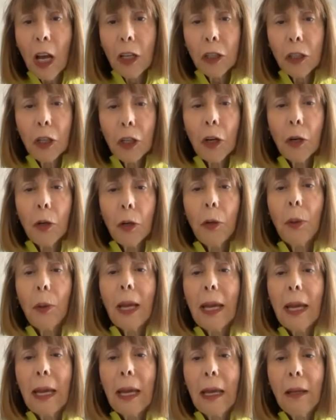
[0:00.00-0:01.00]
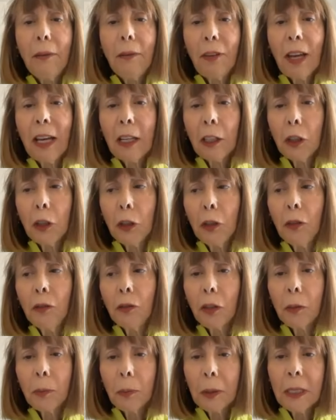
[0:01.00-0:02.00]
So in
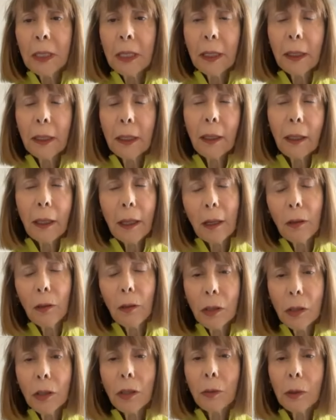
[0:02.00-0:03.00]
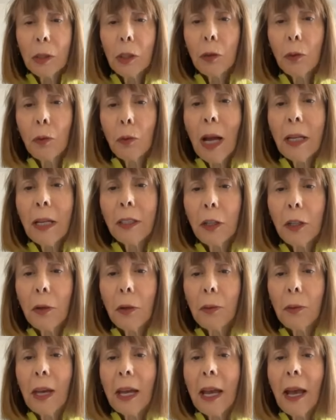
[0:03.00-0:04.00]
Vancouver in particular, and also in
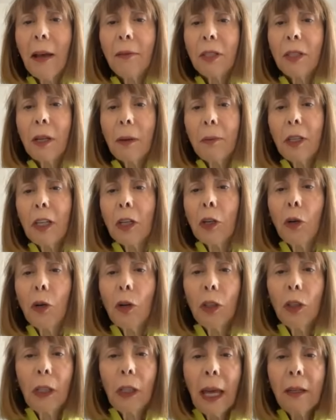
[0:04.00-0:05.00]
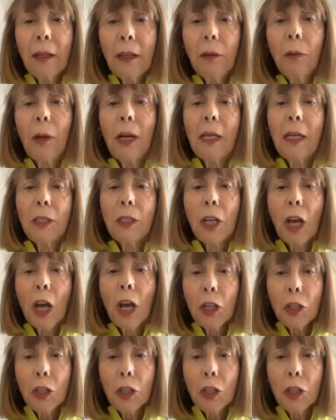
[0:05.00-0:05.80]
Toronto, they have something called laneways.